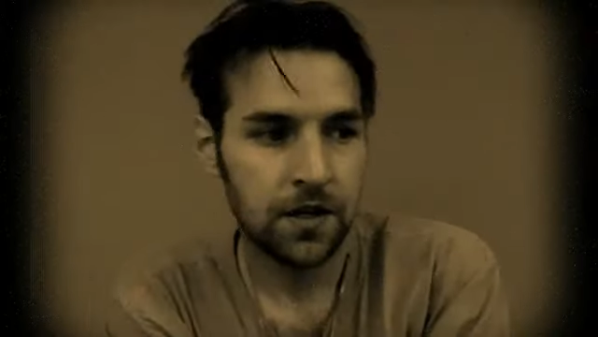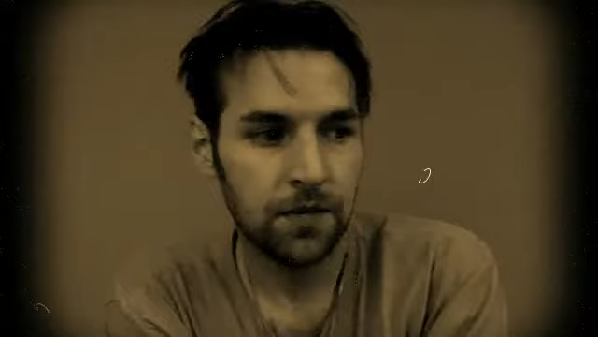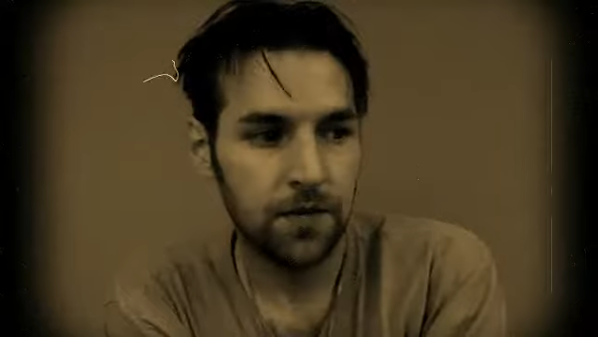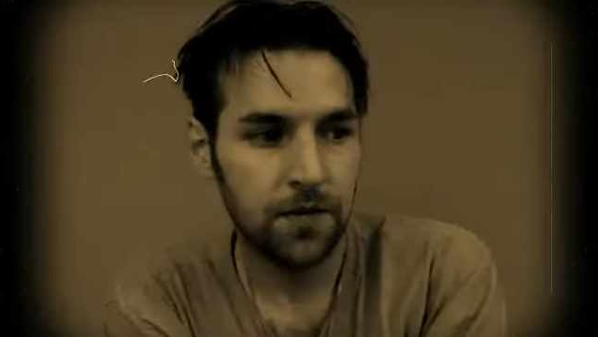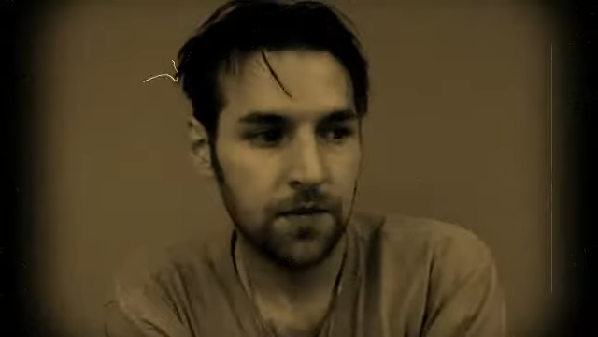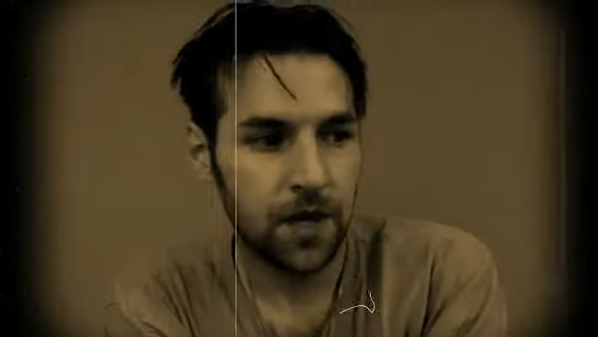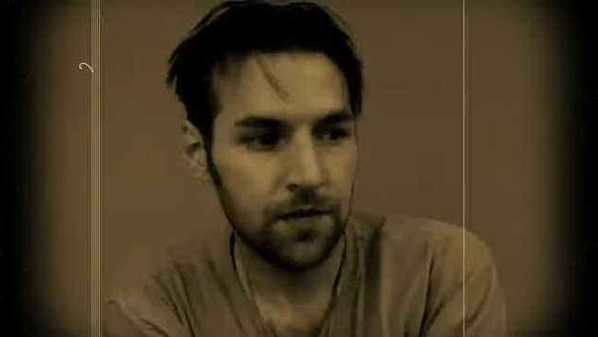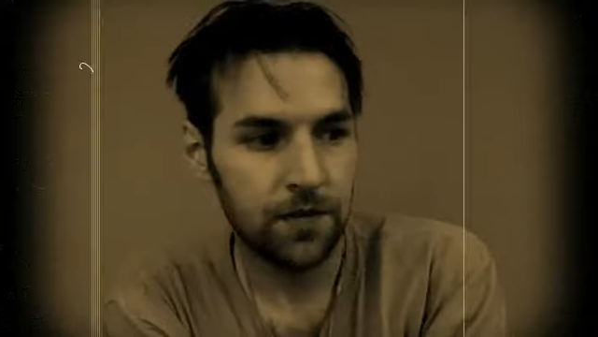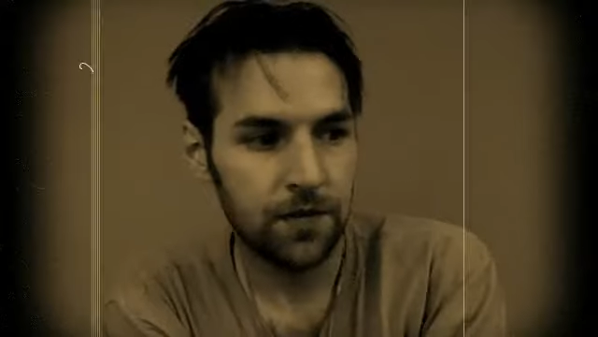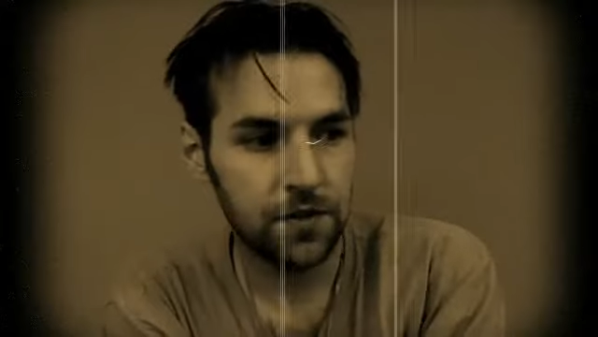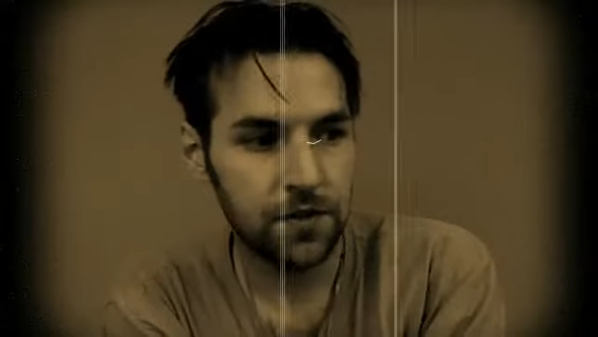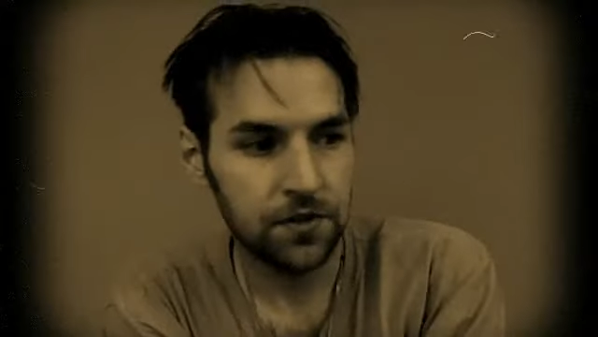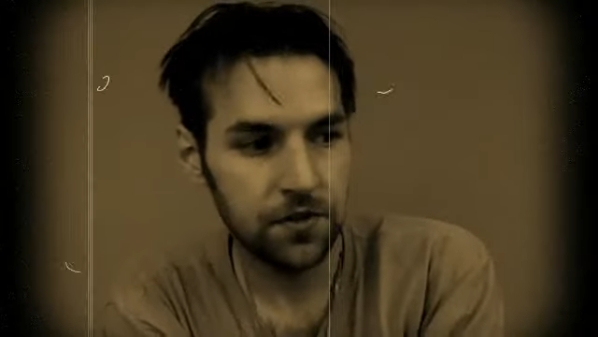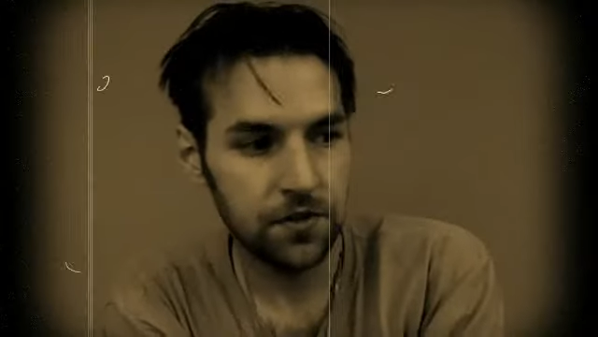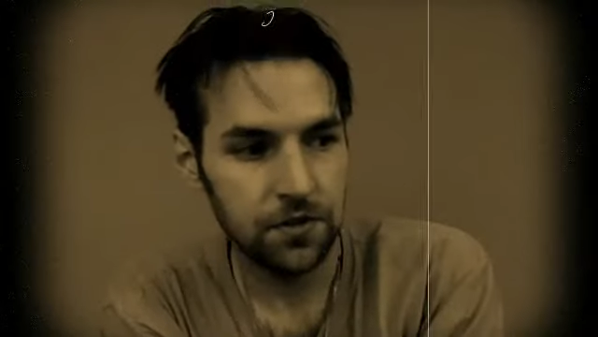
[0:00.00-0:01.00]

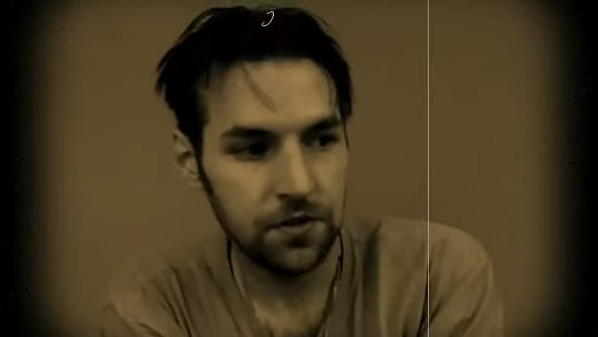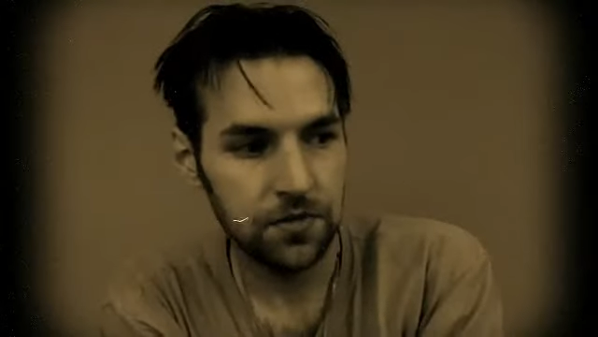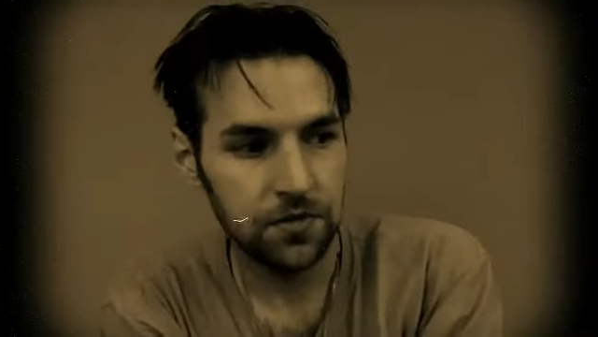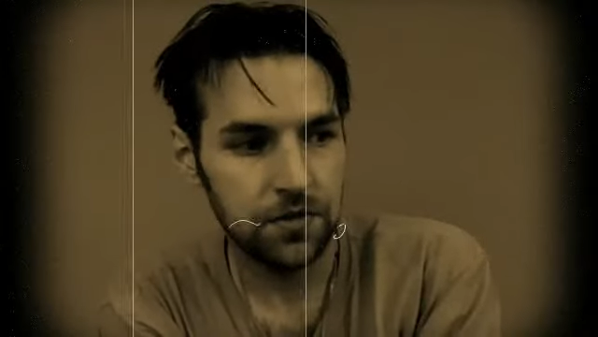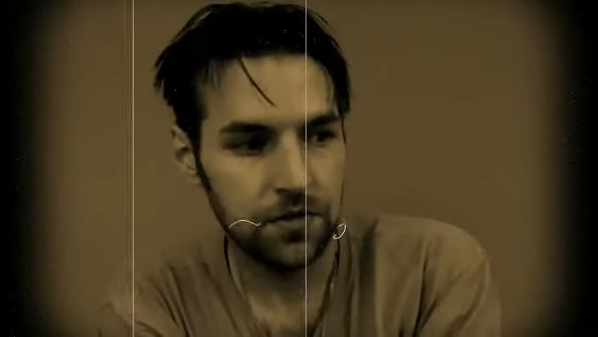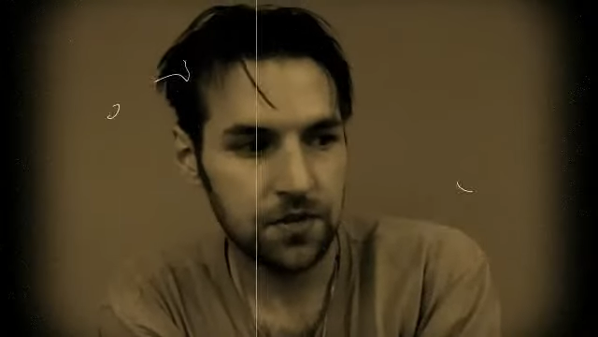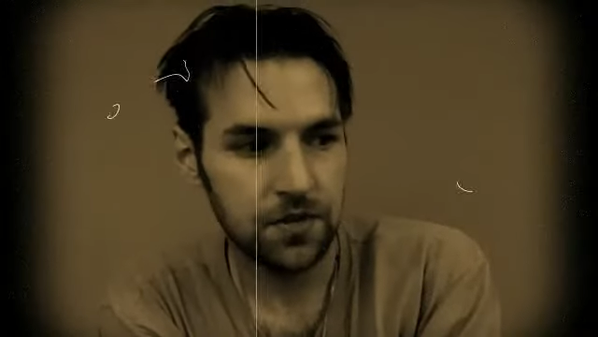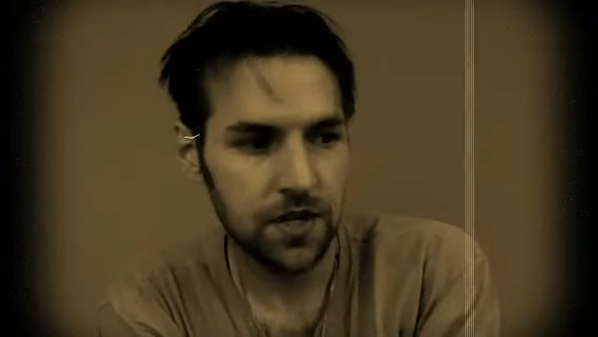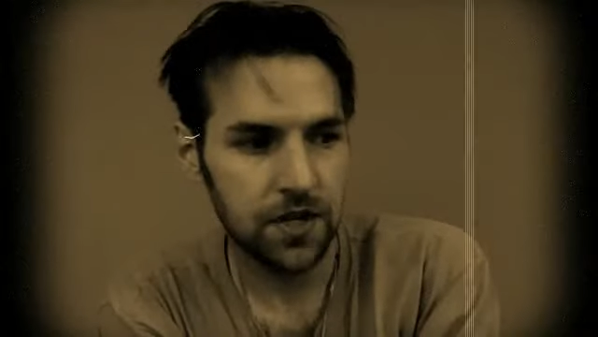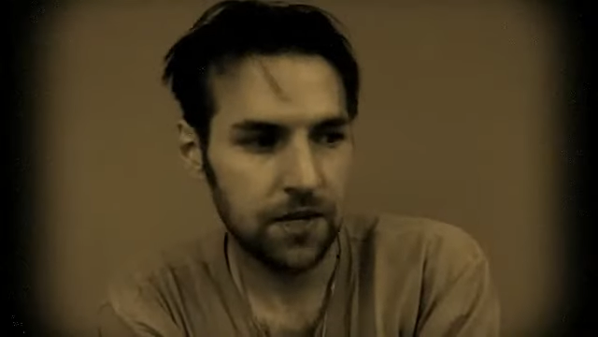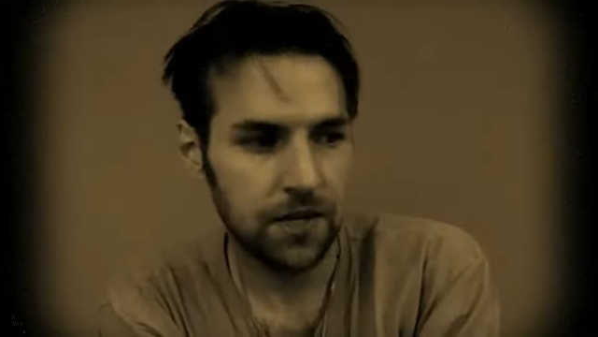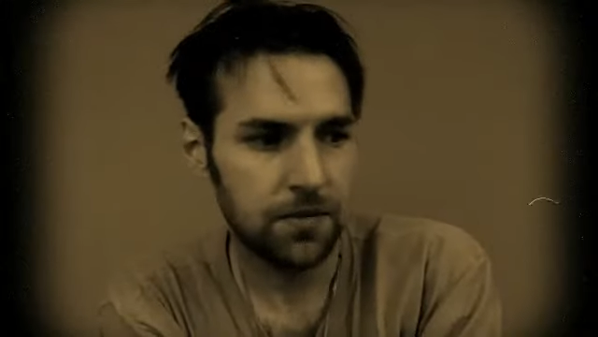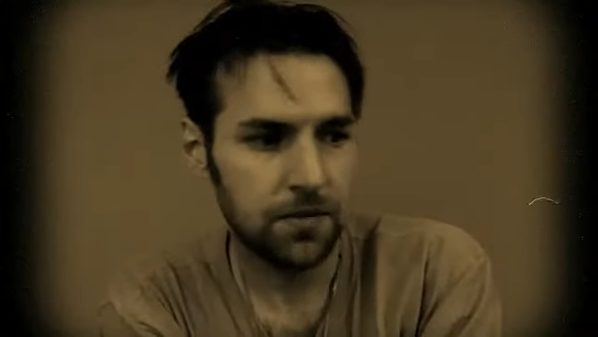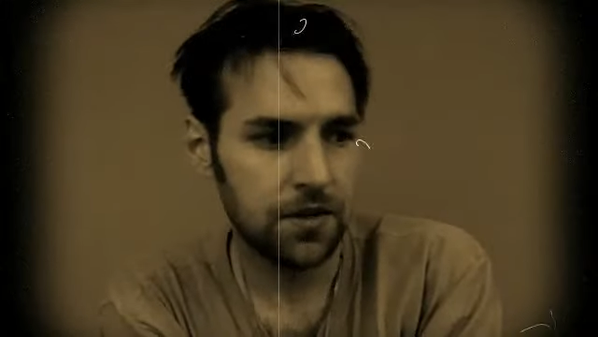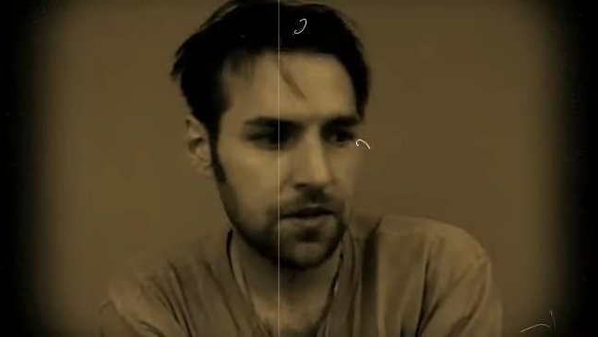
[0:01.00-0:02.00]
Obviously, 2
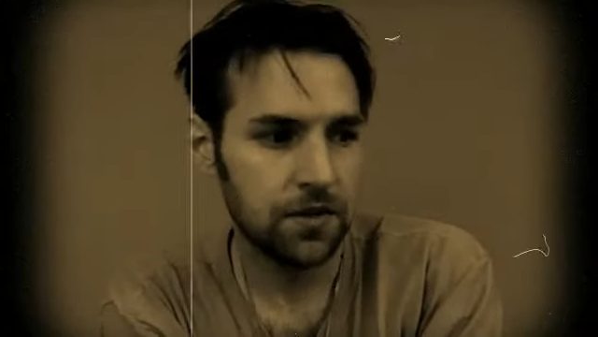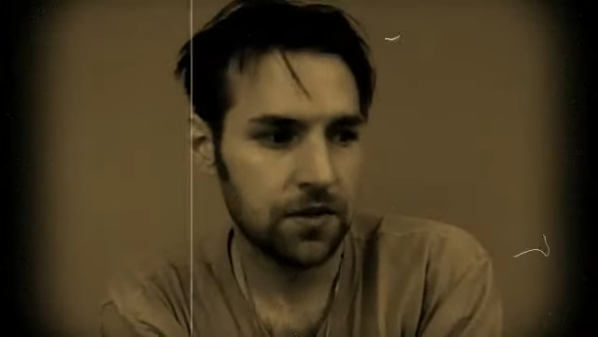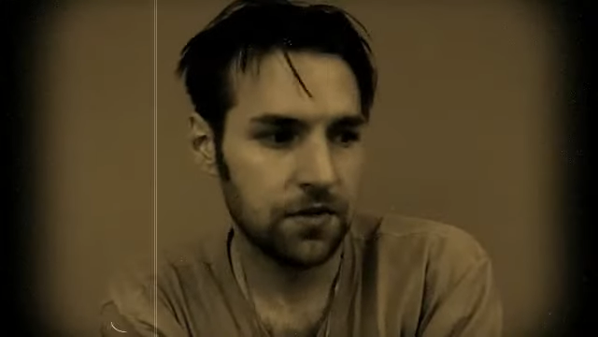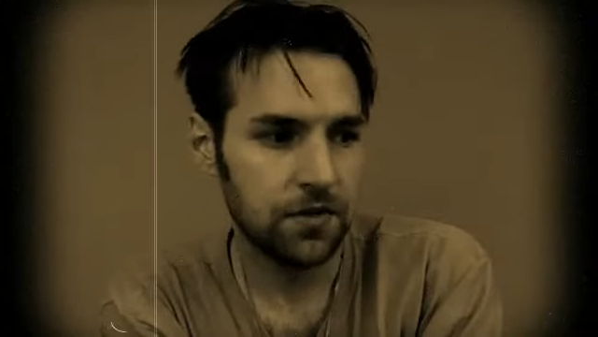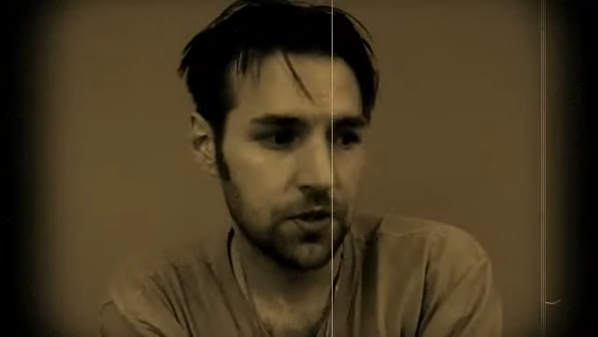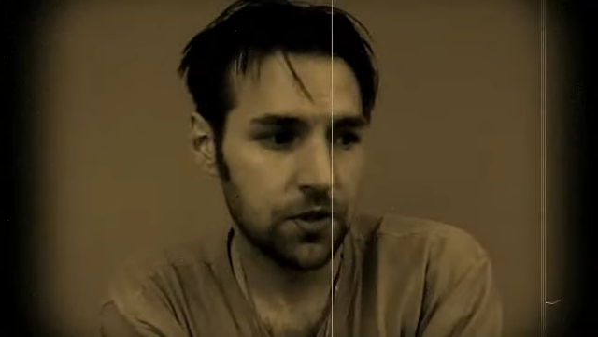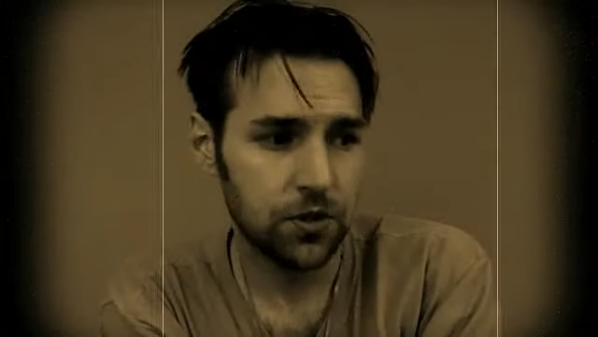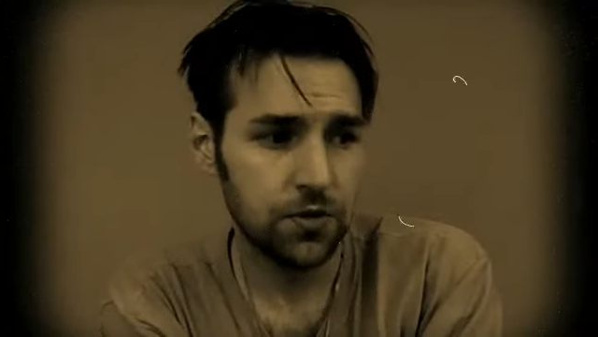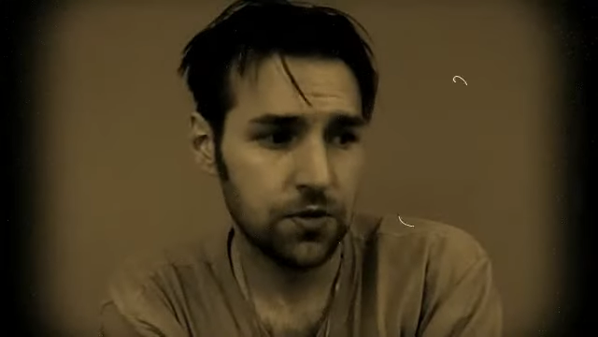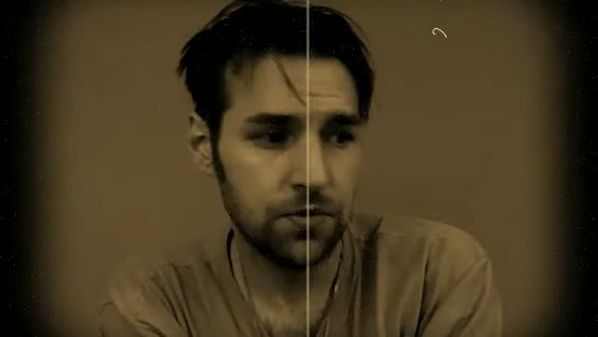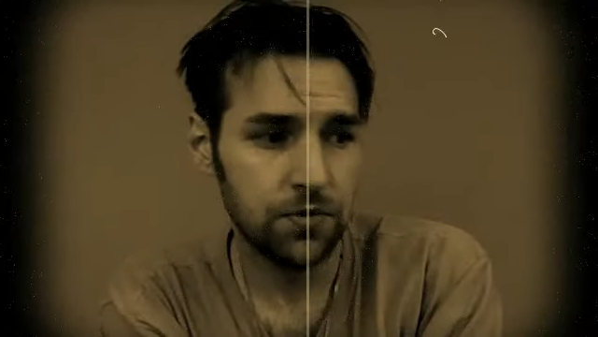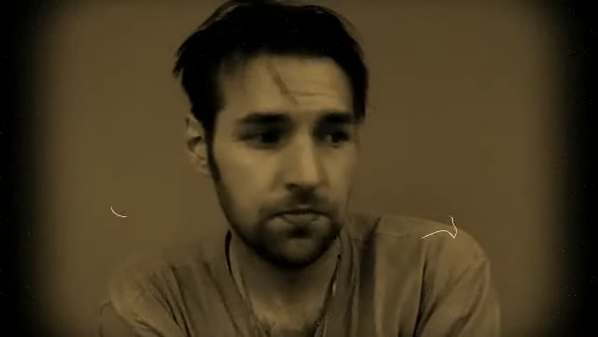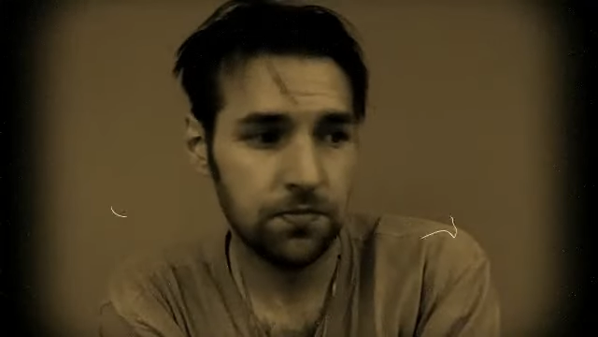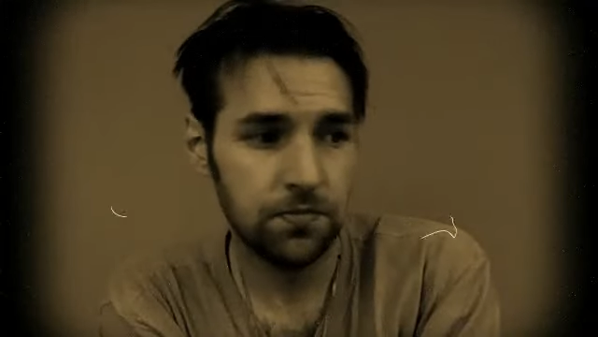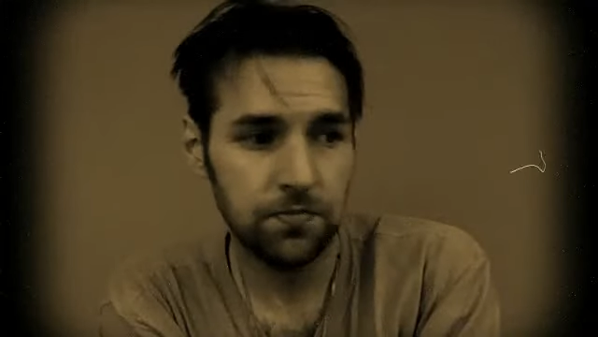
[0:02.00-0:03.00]
Peter, Jude,